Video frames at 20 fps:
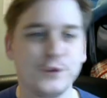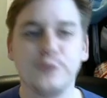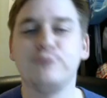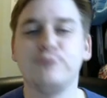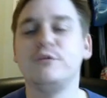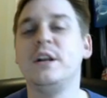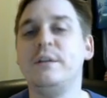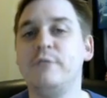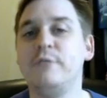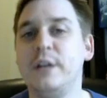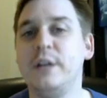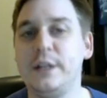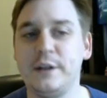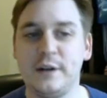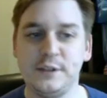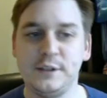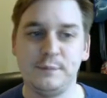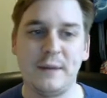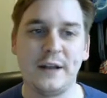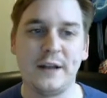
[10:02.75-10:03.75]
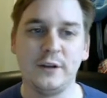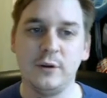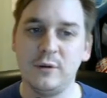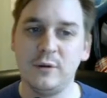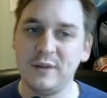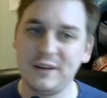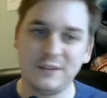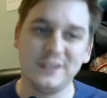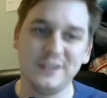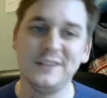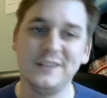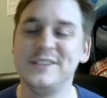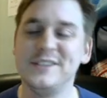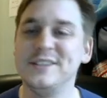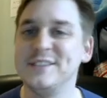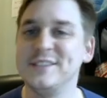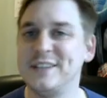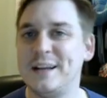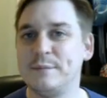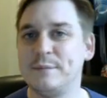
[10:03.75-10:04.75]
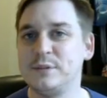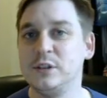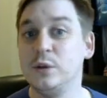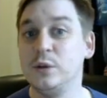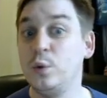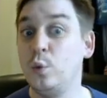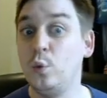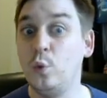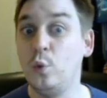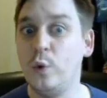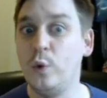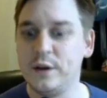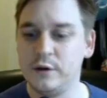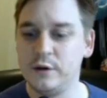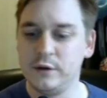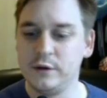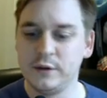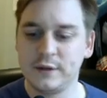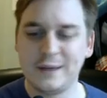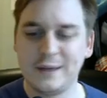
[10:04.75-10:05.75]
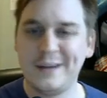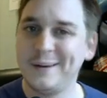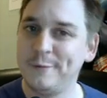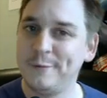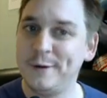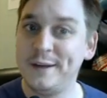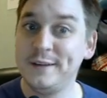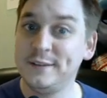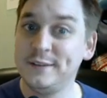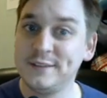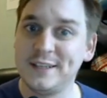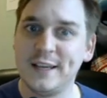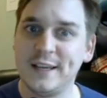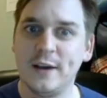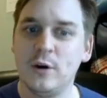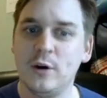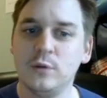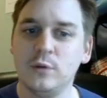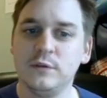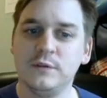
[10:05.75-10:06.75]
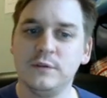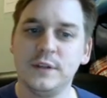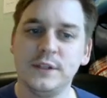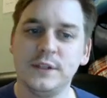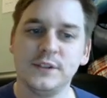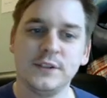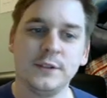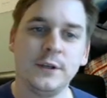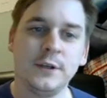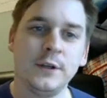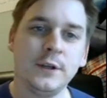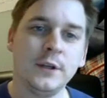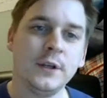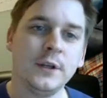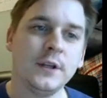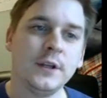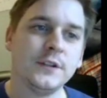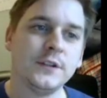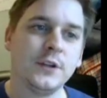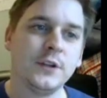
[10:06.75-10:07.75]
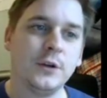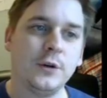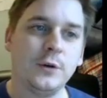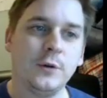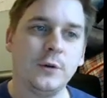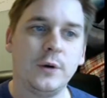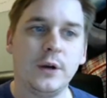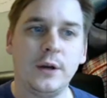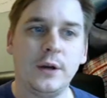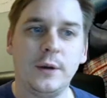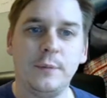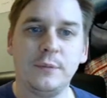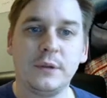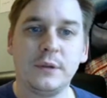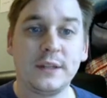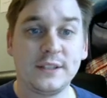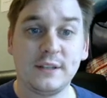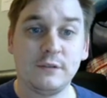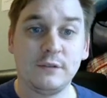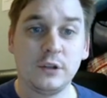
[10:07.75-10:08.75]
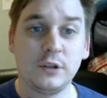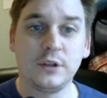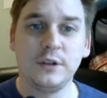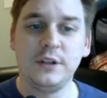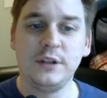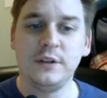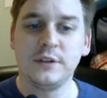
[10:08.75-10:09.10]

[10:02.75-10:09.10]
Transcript: really nice banknote. I think this is an absolute winner. Can't wait to get hold of this. So let's have a look at the other